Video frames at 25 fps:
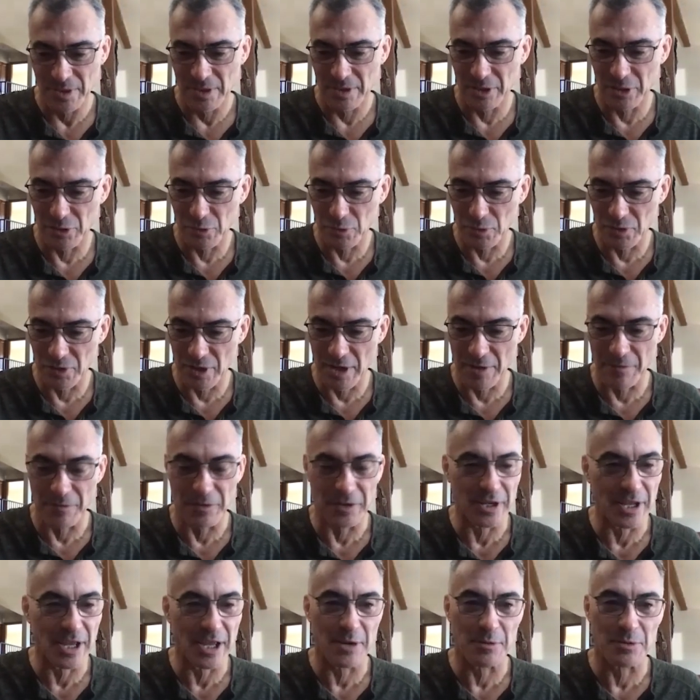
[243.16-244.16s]
This was
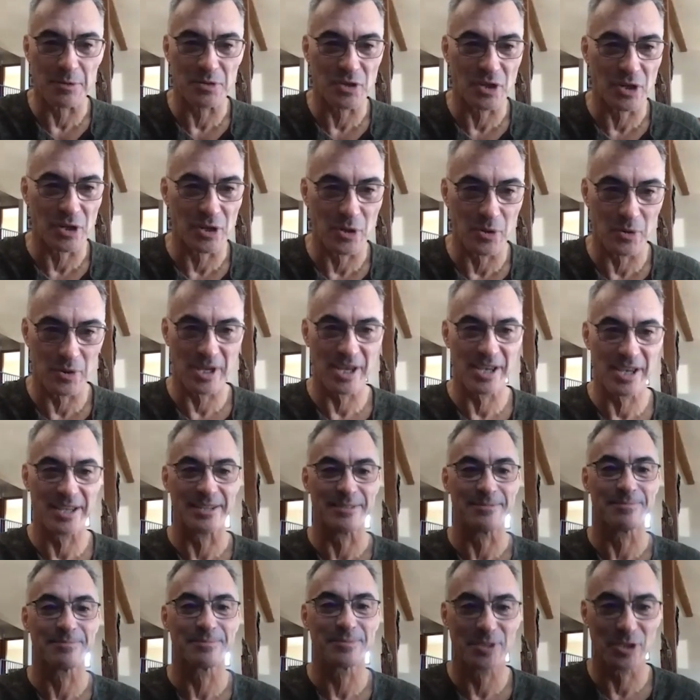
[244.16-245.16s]
every day was like, okay,
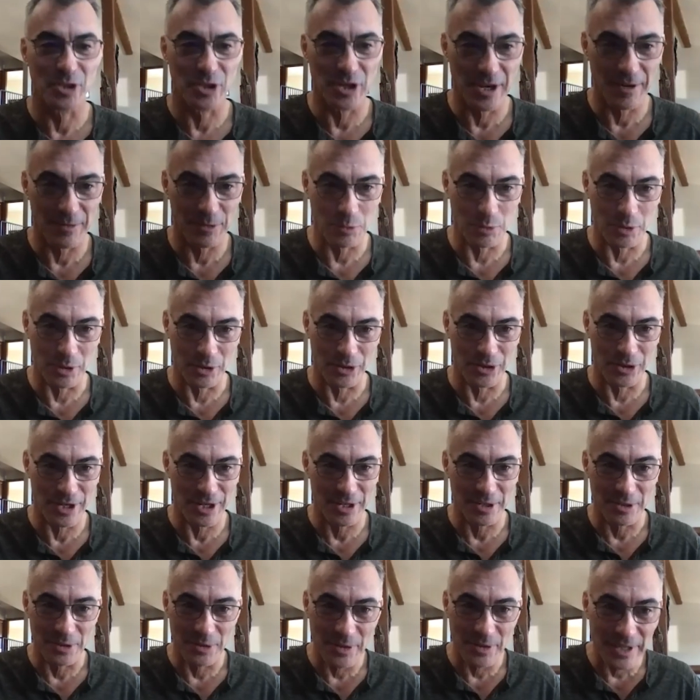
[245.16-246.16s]
I'm gonna have to relearn
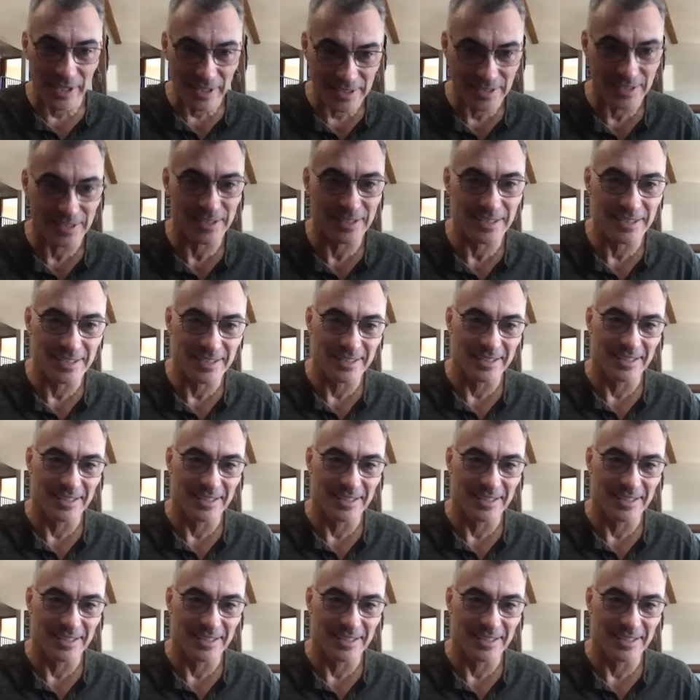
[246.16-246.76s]
how to do this